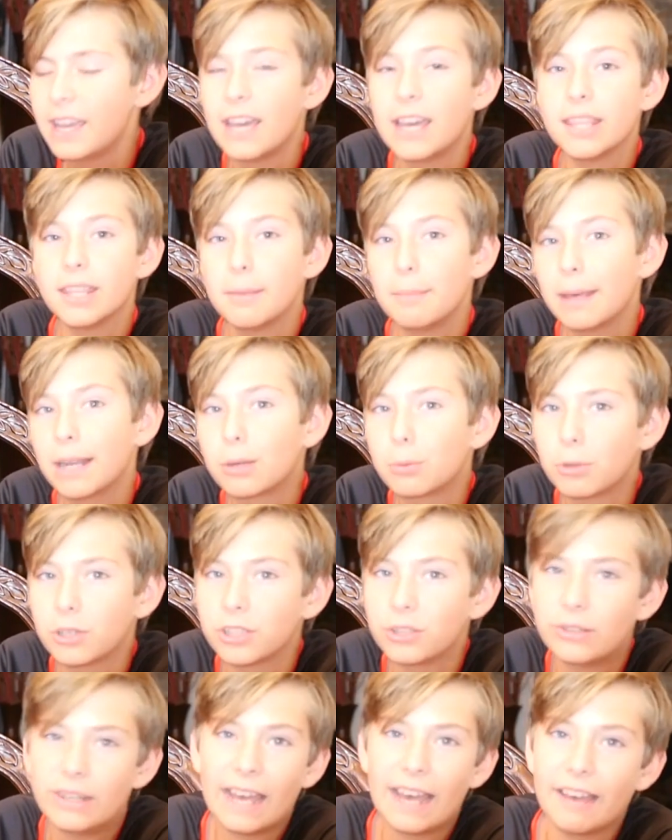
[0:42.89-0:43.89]
and the better
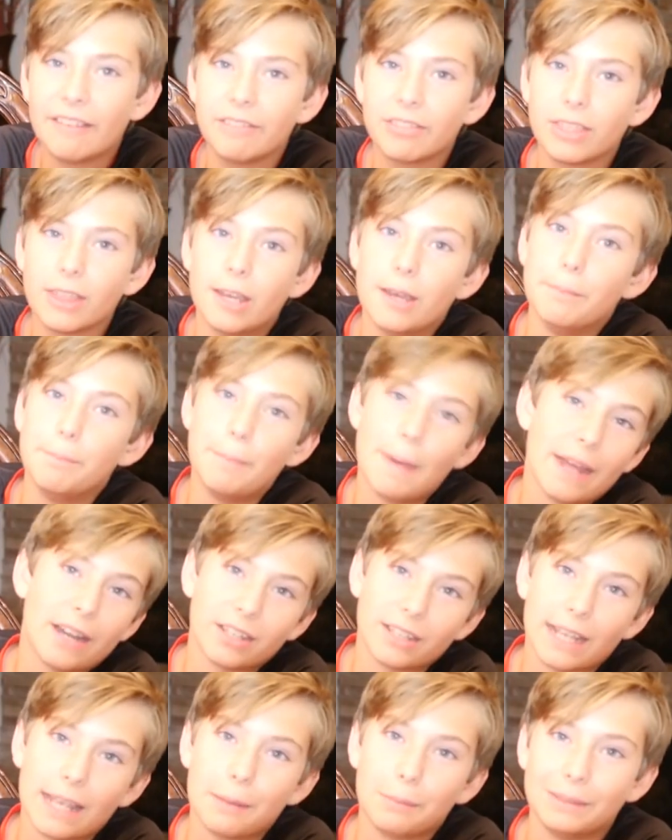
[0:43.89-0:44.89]
one you have, the
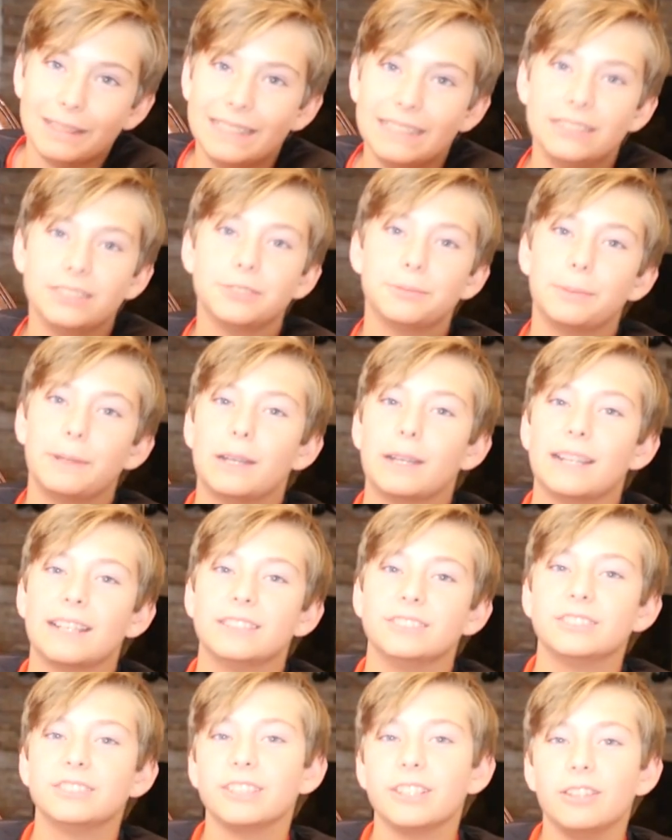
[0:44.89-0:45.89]
better gaming
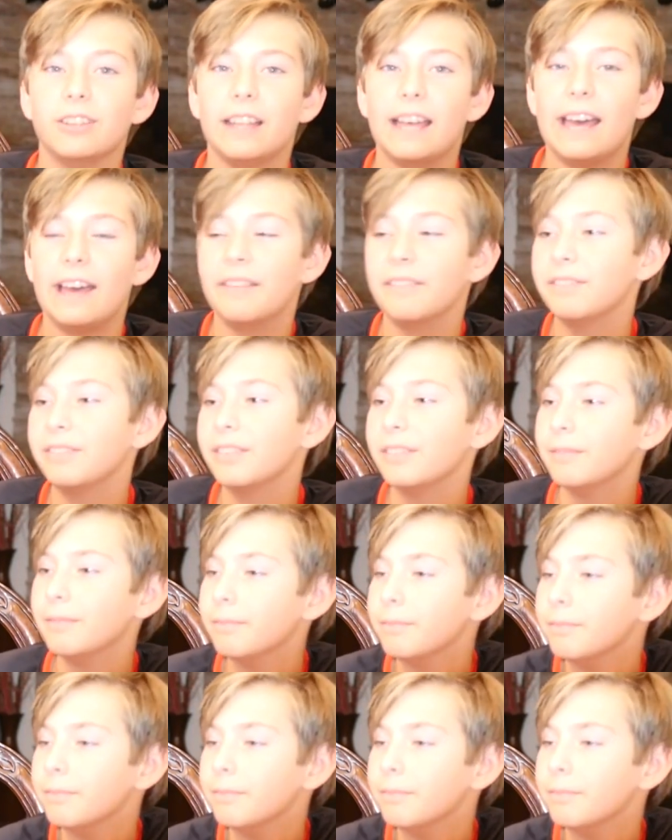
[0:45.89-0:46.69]
experience you'll have.